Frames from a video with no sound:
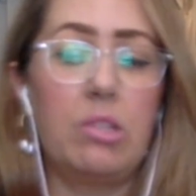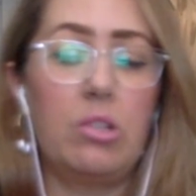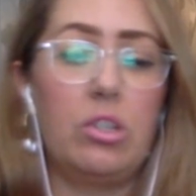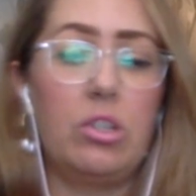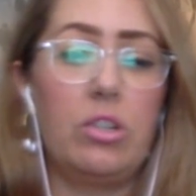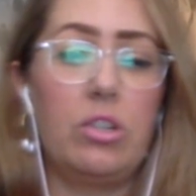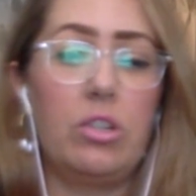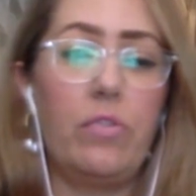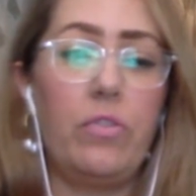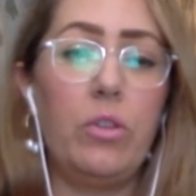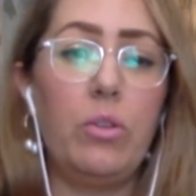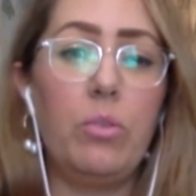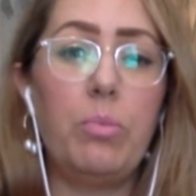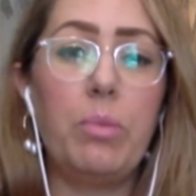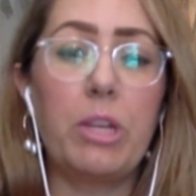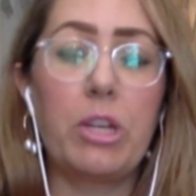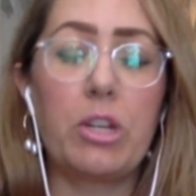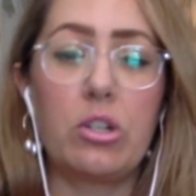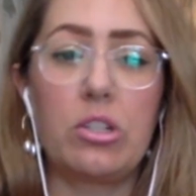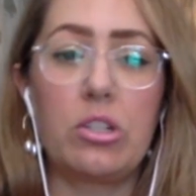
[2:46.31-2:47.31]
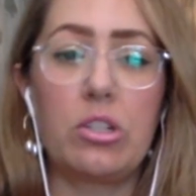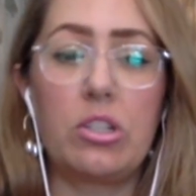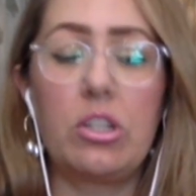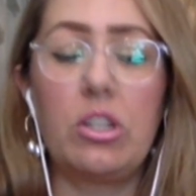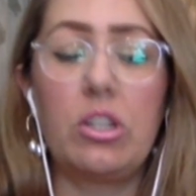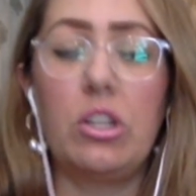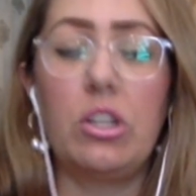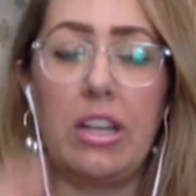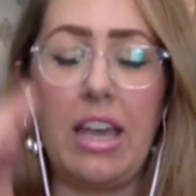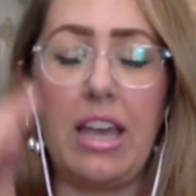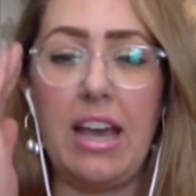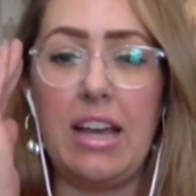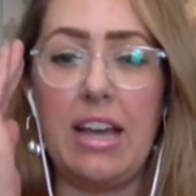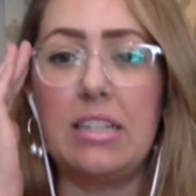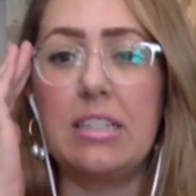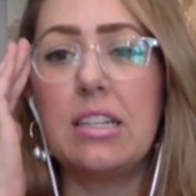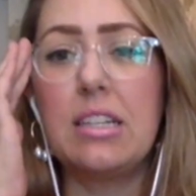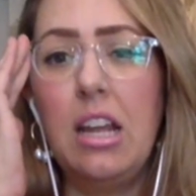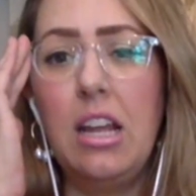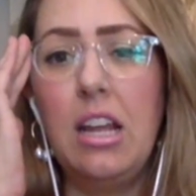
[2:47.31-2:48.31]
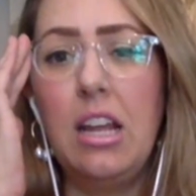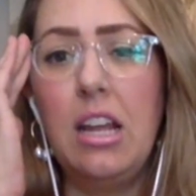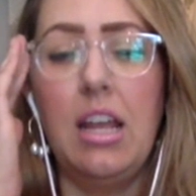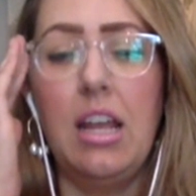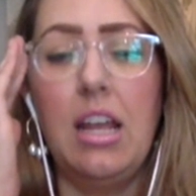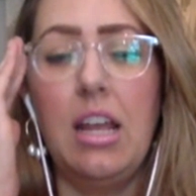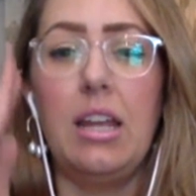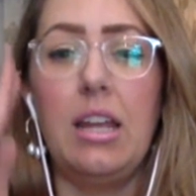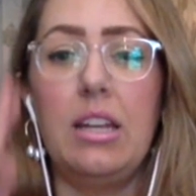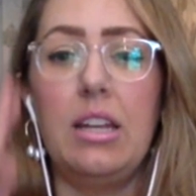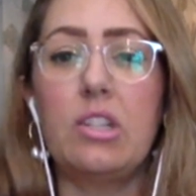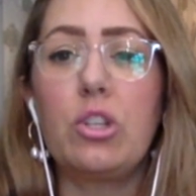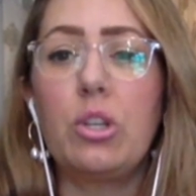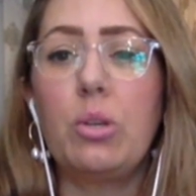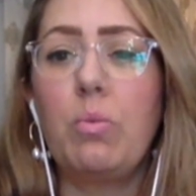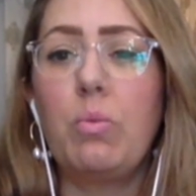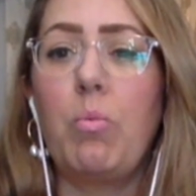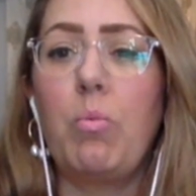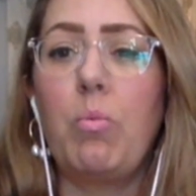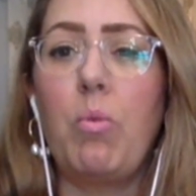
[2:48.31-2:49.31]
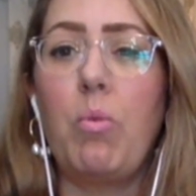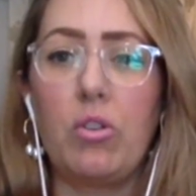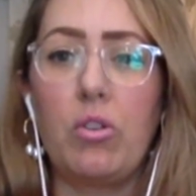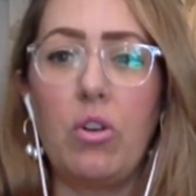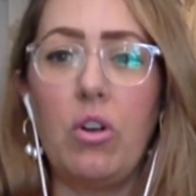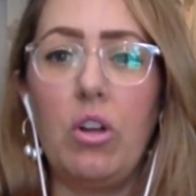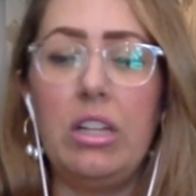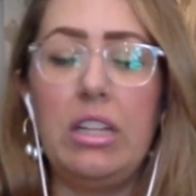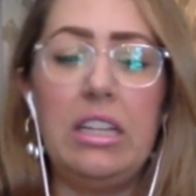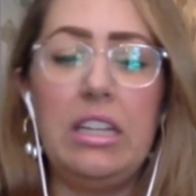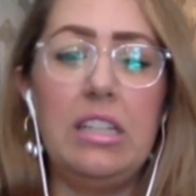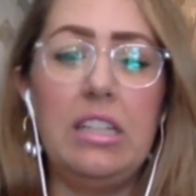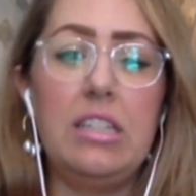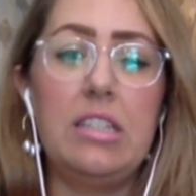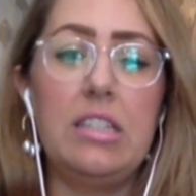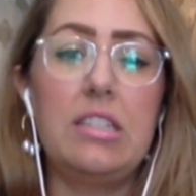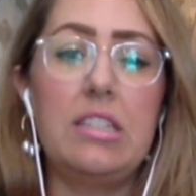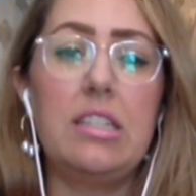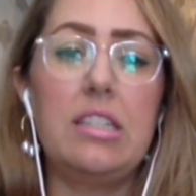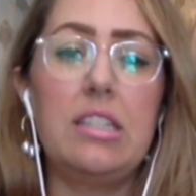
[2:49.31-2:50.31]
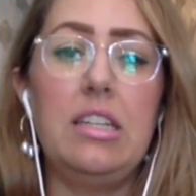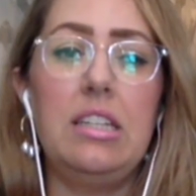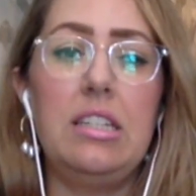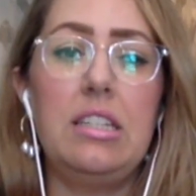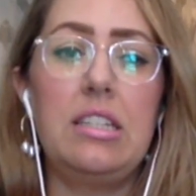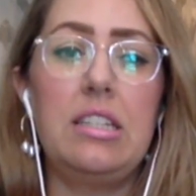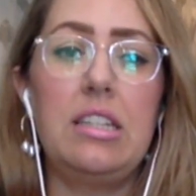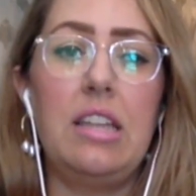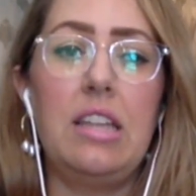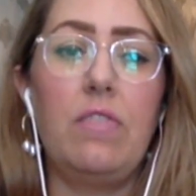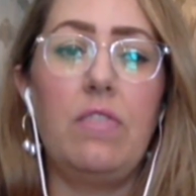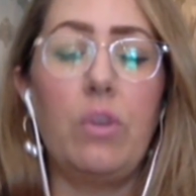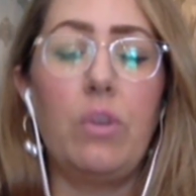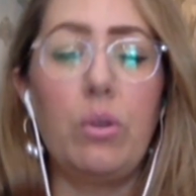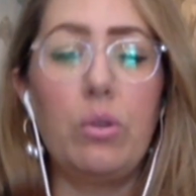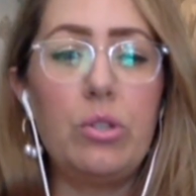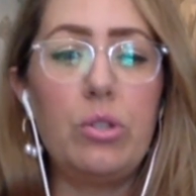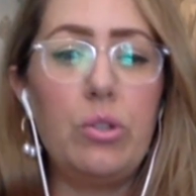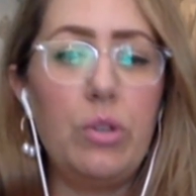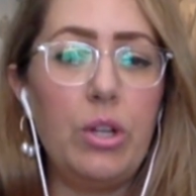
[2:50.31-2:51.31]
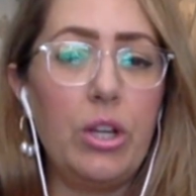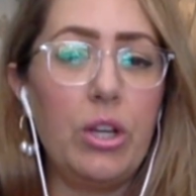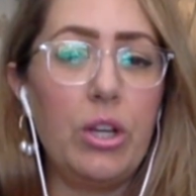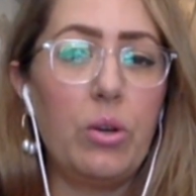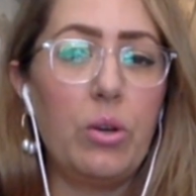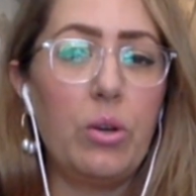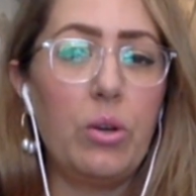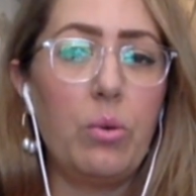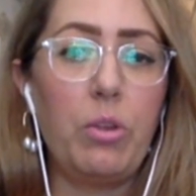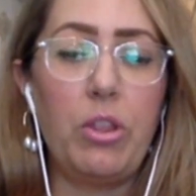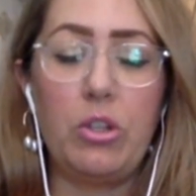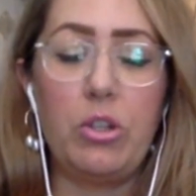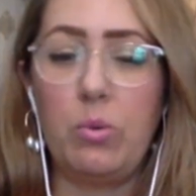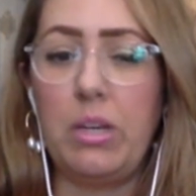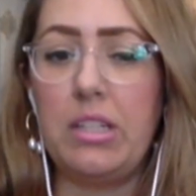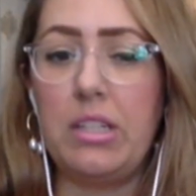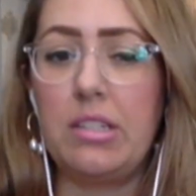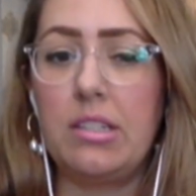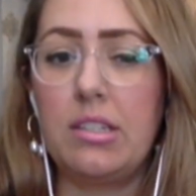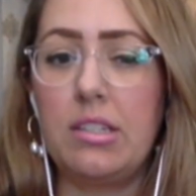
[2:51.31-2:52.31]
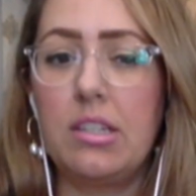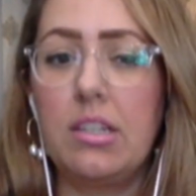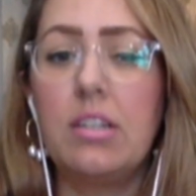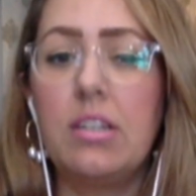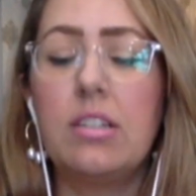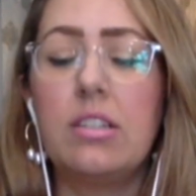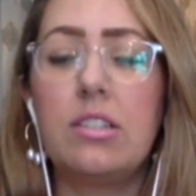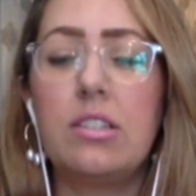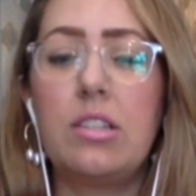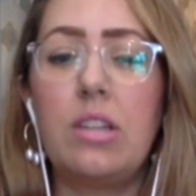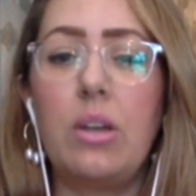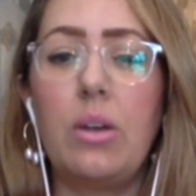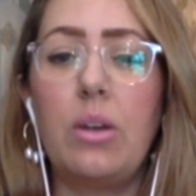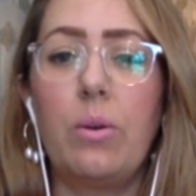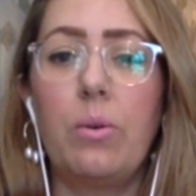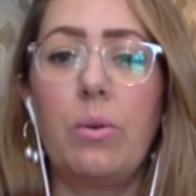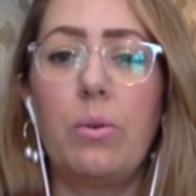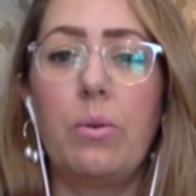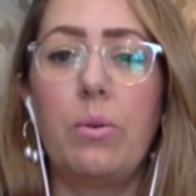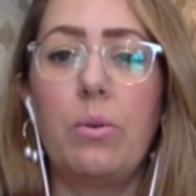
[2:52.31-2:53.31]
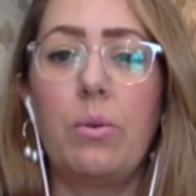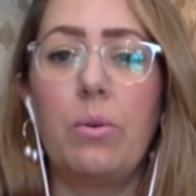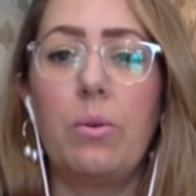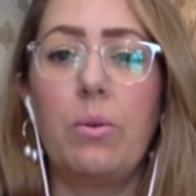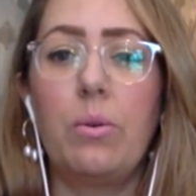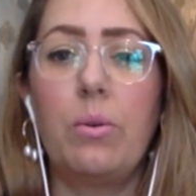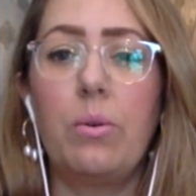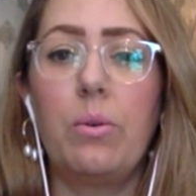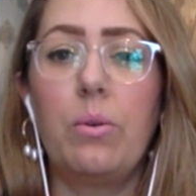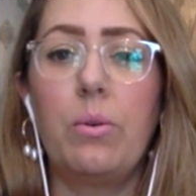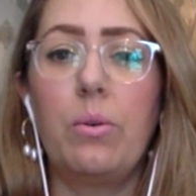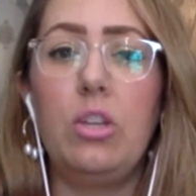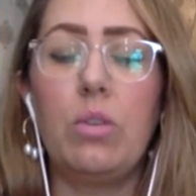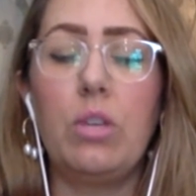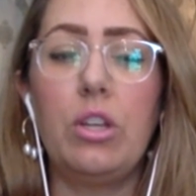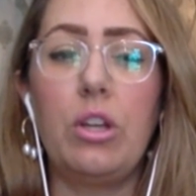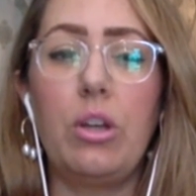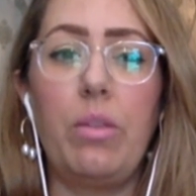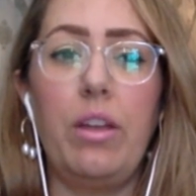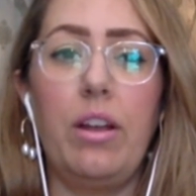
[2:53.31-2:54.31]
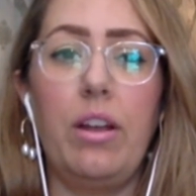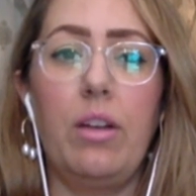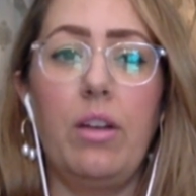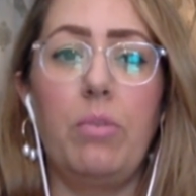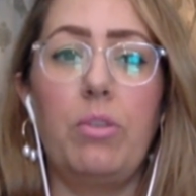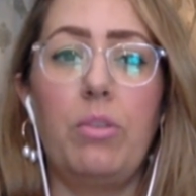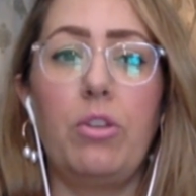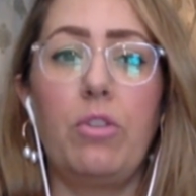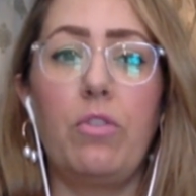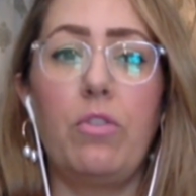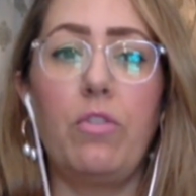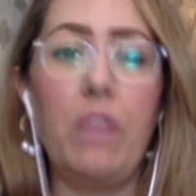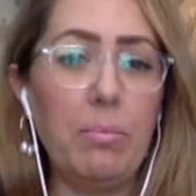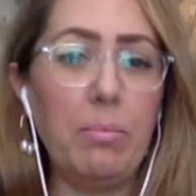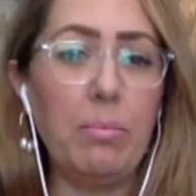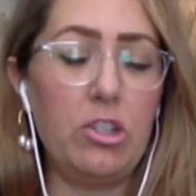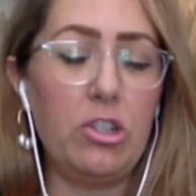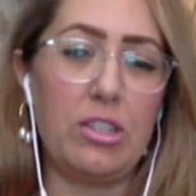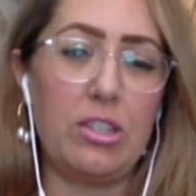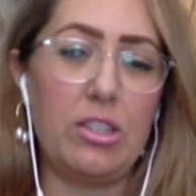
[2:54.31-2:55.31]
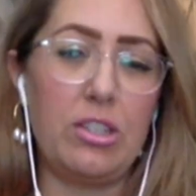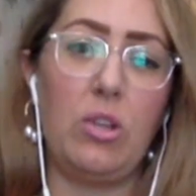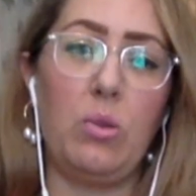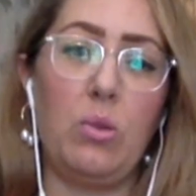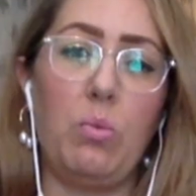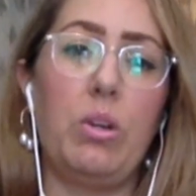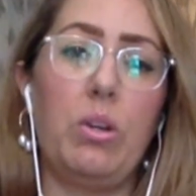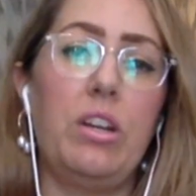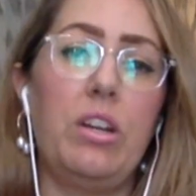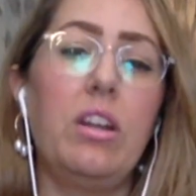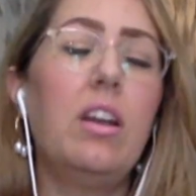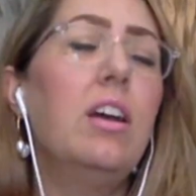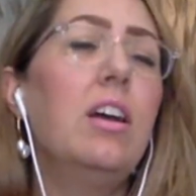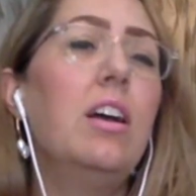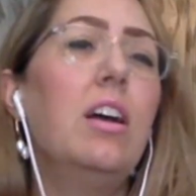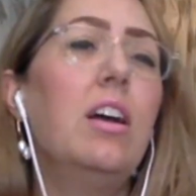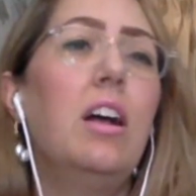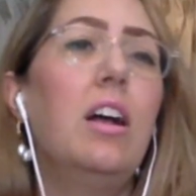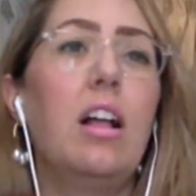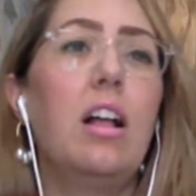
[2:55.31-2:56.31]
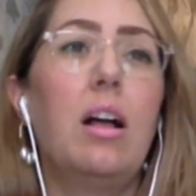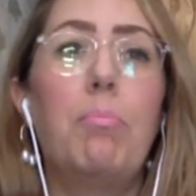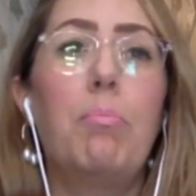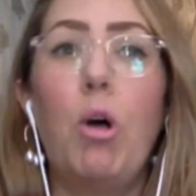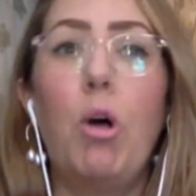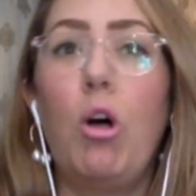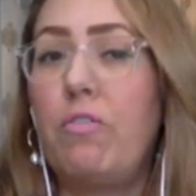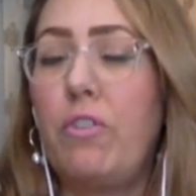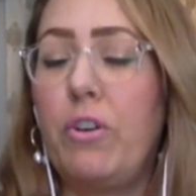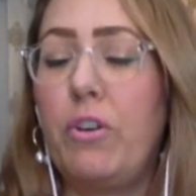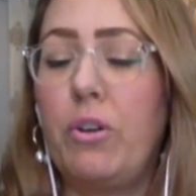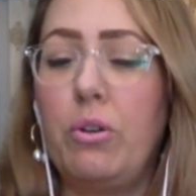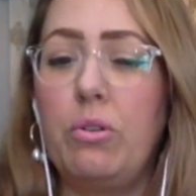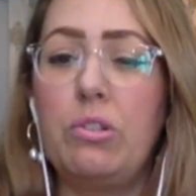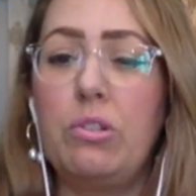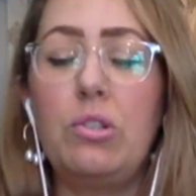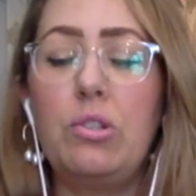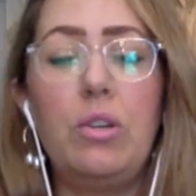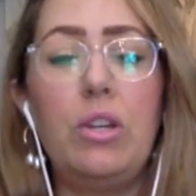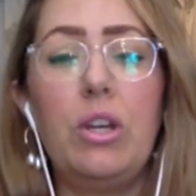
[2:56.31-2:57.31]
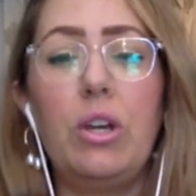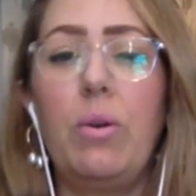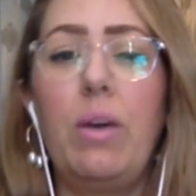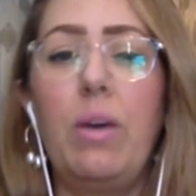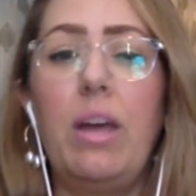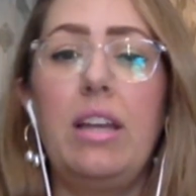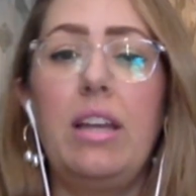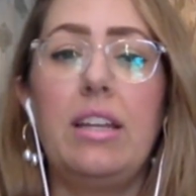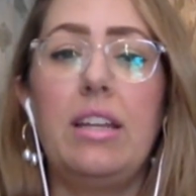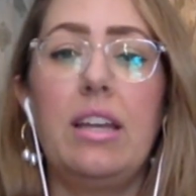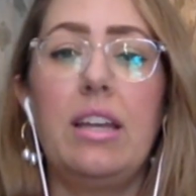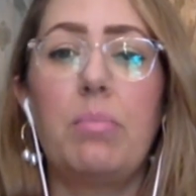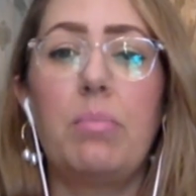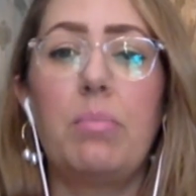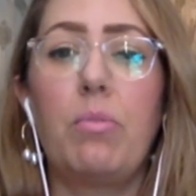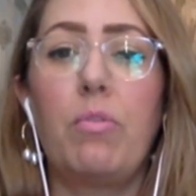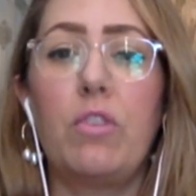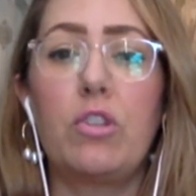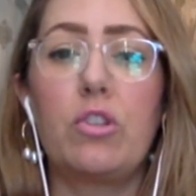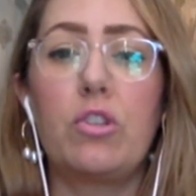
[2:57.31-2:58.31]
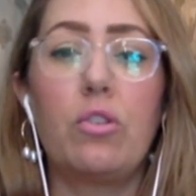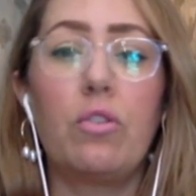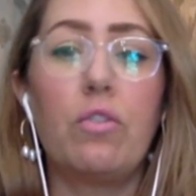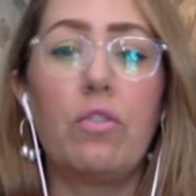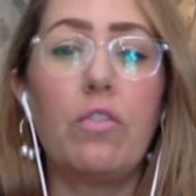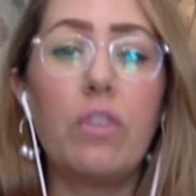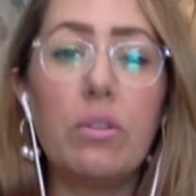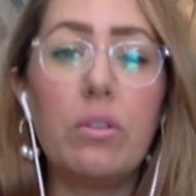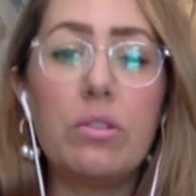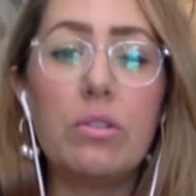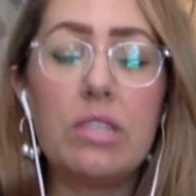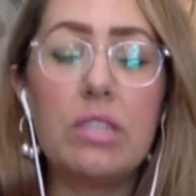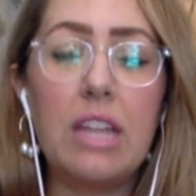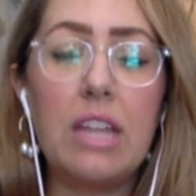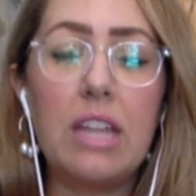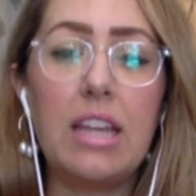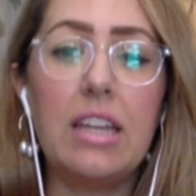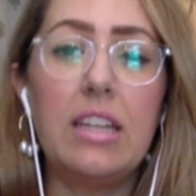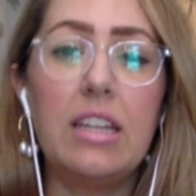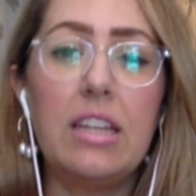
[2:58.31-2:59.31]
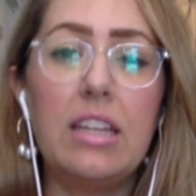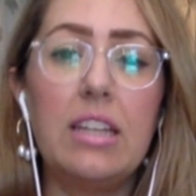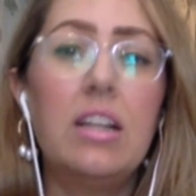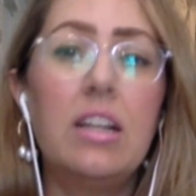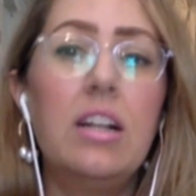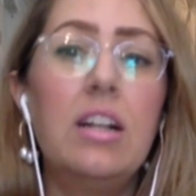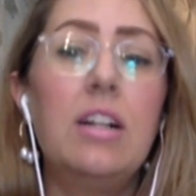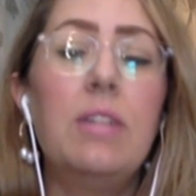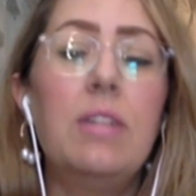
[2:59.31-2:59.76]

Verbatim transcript: So just a few pictures to look at. And essentially what Wall Crawl is, is a photo studio with a twist. So you can go there with your family just like you would a mall photo studio and get professional photos taken.